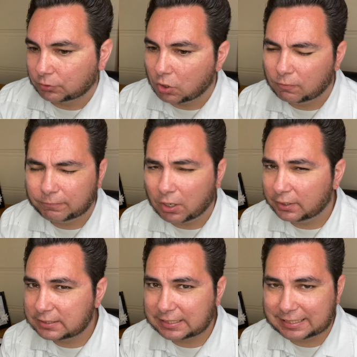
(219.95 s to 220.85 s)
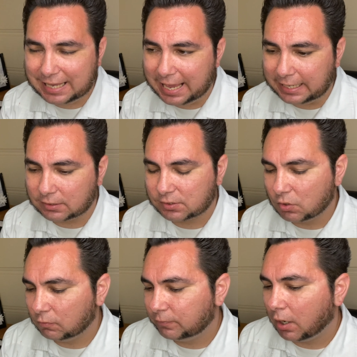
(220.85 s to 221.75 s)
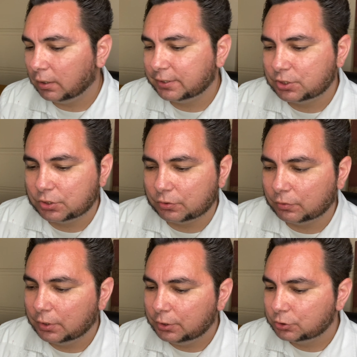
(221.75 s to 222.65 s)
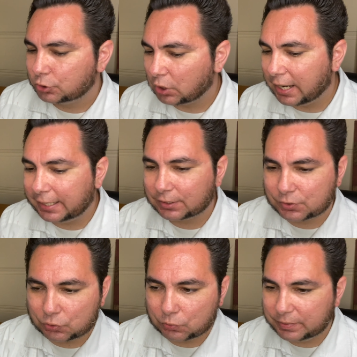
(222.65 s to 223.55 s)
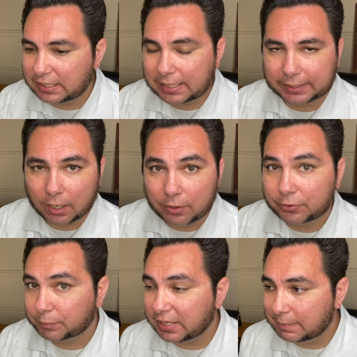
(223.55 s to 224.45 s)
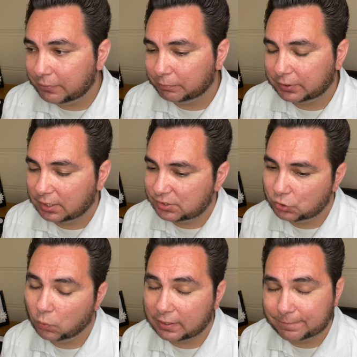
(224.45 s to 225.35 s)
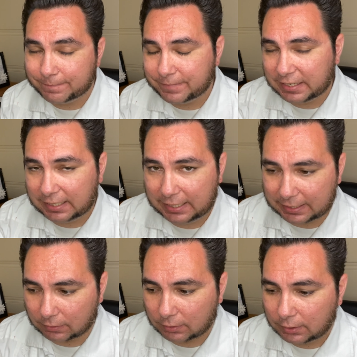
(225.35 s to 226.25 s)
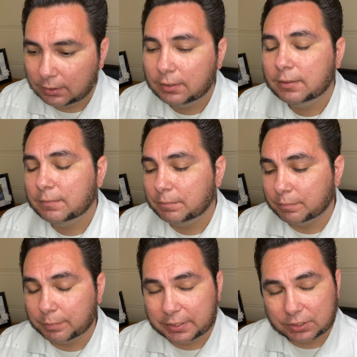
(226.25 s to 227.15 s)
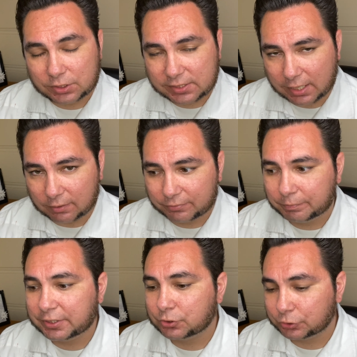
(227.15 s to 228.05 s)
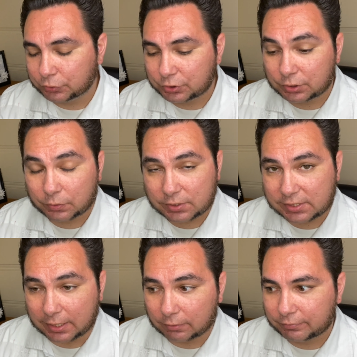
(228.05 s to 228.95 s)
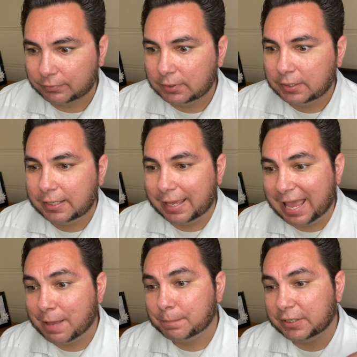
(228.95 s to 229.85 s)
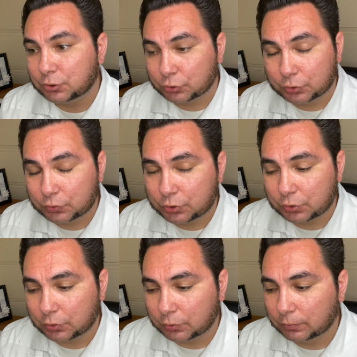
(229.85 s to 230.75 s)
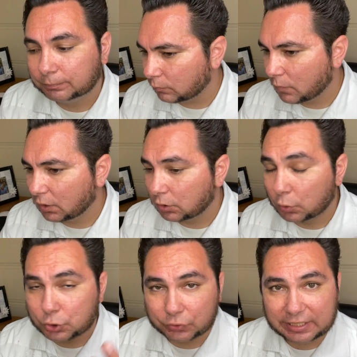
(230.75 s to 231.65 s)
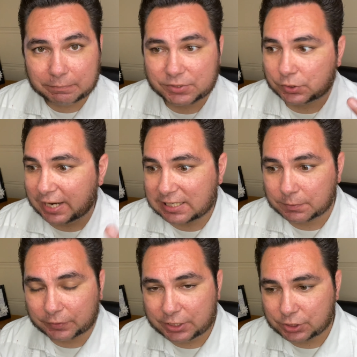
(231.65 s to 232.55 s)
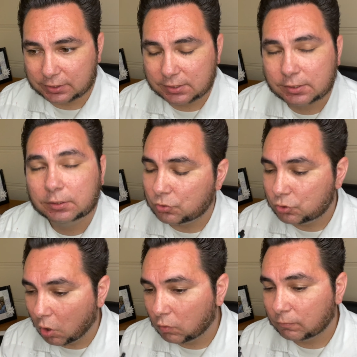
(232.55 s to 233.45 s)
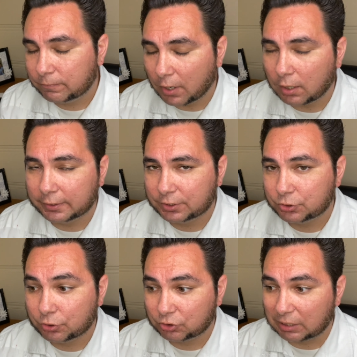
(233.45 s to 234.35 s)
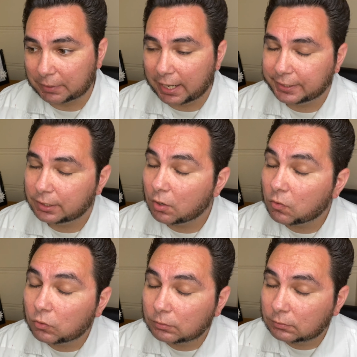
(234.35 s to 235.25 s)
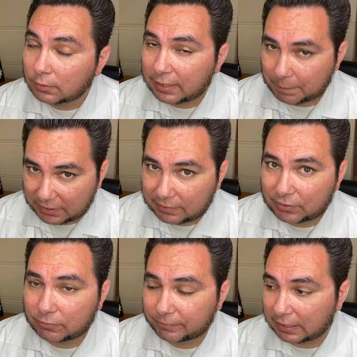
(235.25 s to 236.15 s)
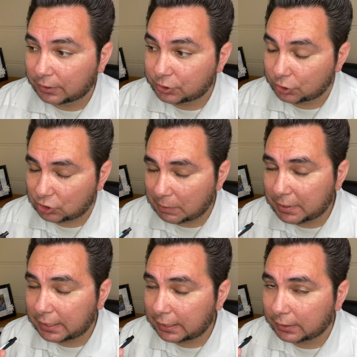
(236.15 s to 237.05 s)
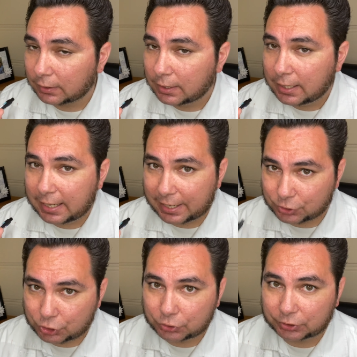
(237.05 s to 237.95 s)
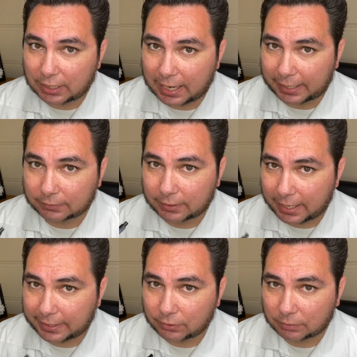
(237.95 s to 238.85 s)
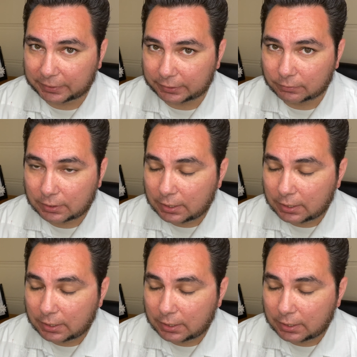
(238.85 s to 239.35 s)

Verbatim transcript: Don't fall into gangs. Don't fall into trying to be like other people because you want to fit in. Be yourself. Be true to yourself. And be true to your dreams, your aspirations. Don't fall into the drama. I already know that many of you fell into the drama here at junior high at El Camino.